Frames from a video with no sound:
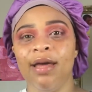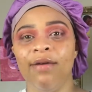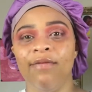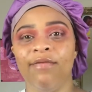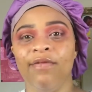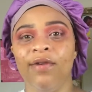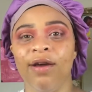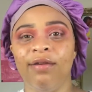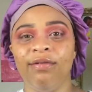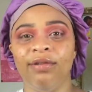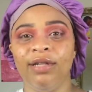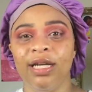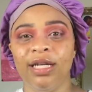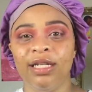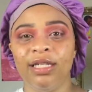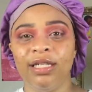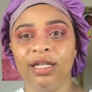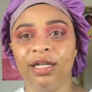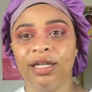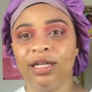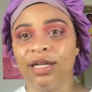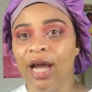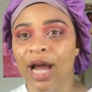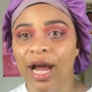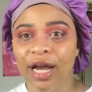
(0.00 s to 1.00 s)

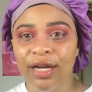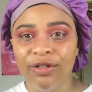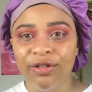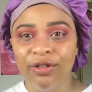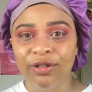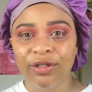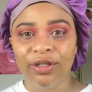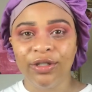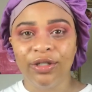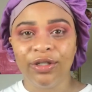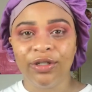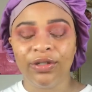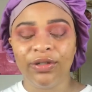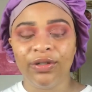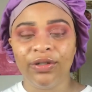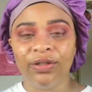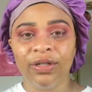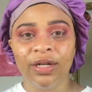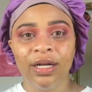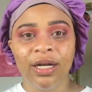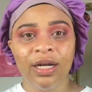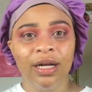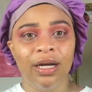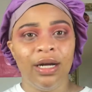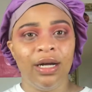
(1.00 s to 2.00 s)
foundation natural.
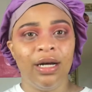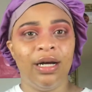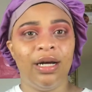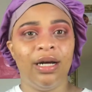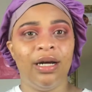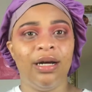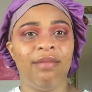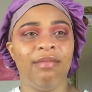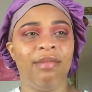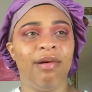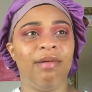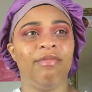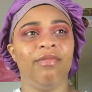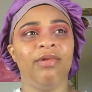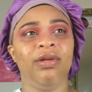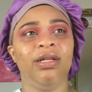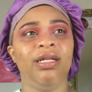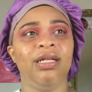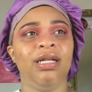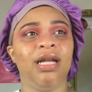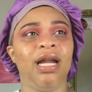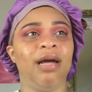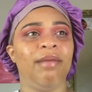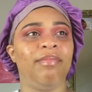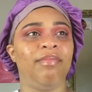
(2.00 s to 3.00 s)
I'm
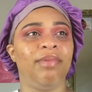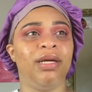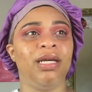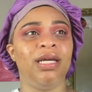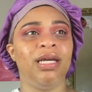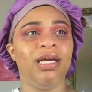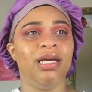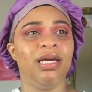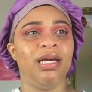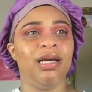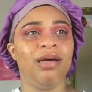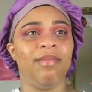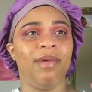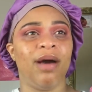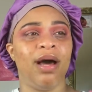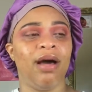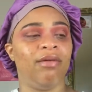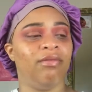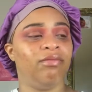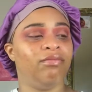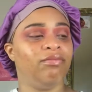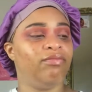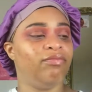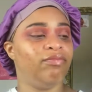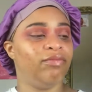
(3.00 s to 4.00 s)
really not picky
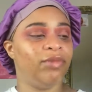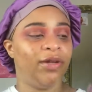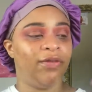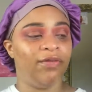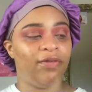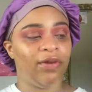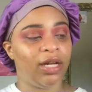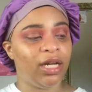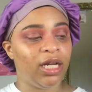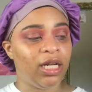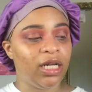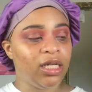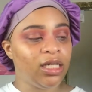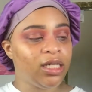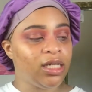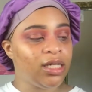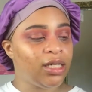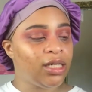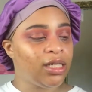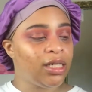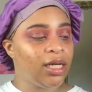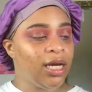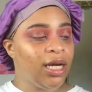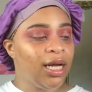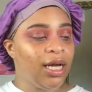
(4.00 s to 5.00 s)
about the
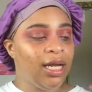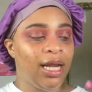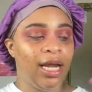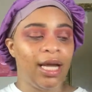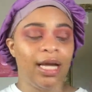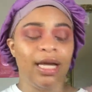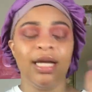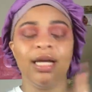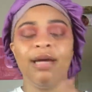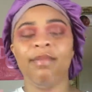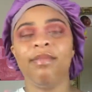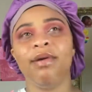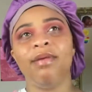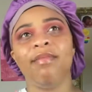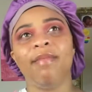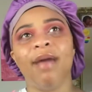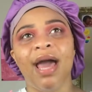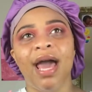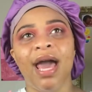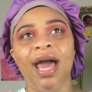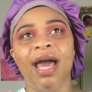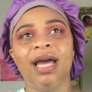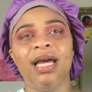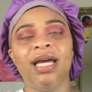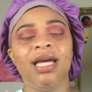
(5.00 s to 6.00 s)
finish. Like, it could be
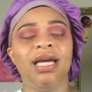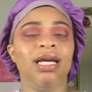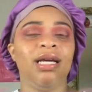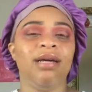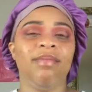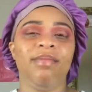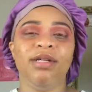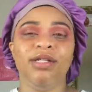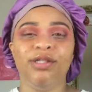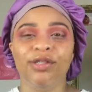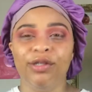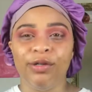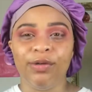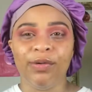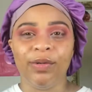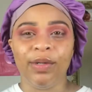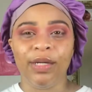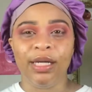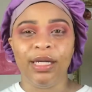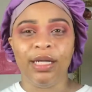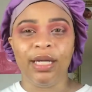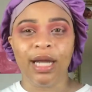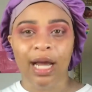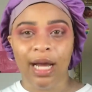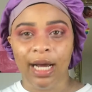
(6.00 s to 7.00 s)
matte, it could be
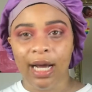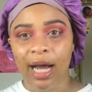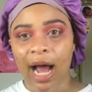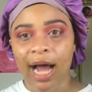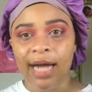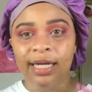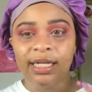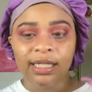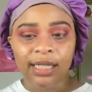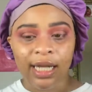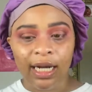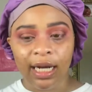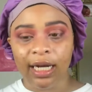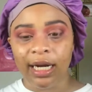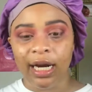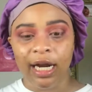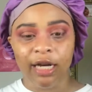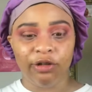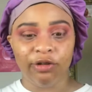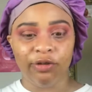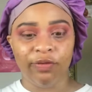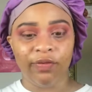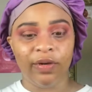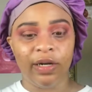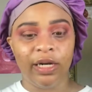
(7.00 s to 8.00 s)
dewy. Like, I just like a
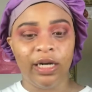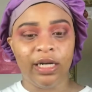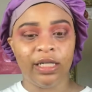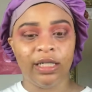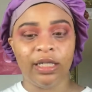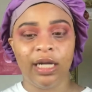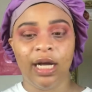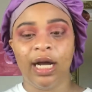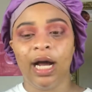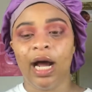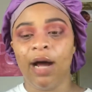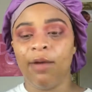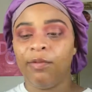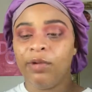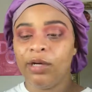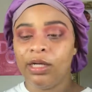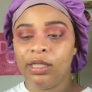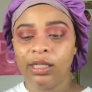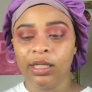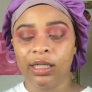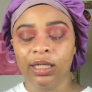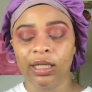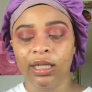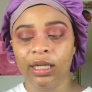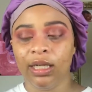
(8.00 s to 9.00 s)
natural finish. Like, I want it
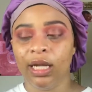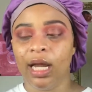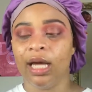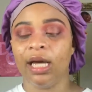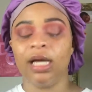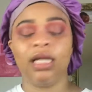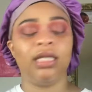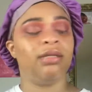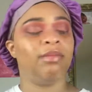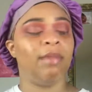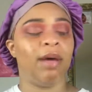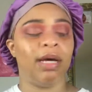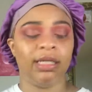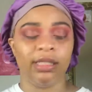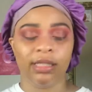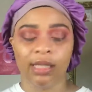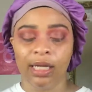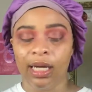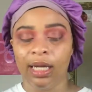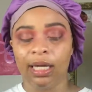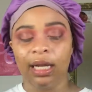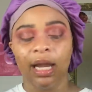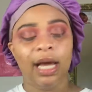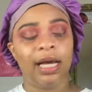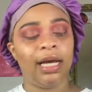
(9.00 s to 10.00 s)
to look like it's my
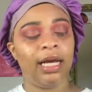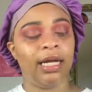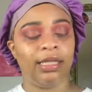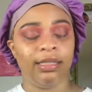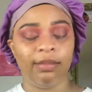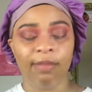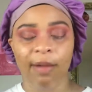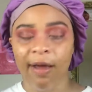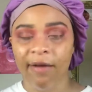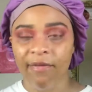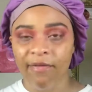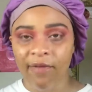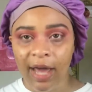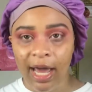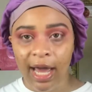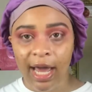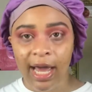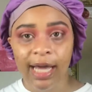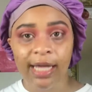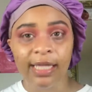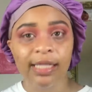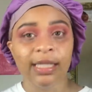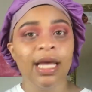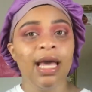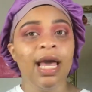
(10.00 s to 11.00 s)
skin, like it's my
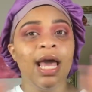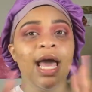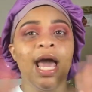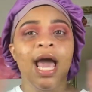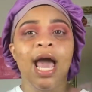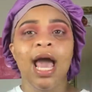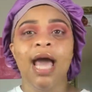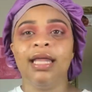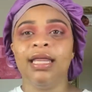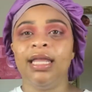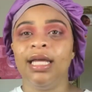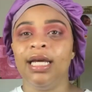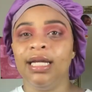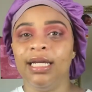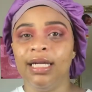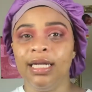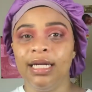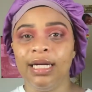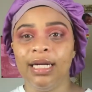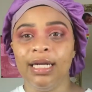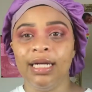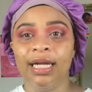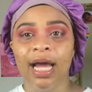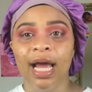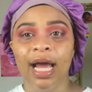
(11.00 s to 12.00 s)
face at the end of
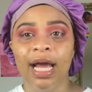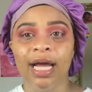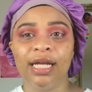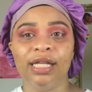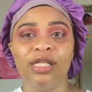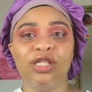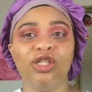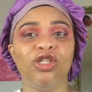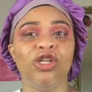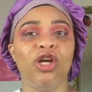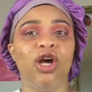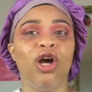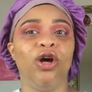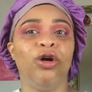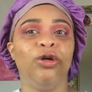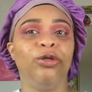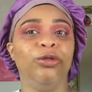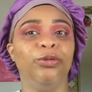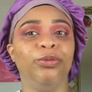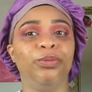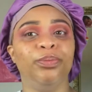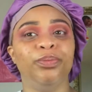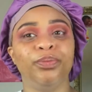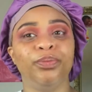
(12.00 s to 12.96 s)
the day. So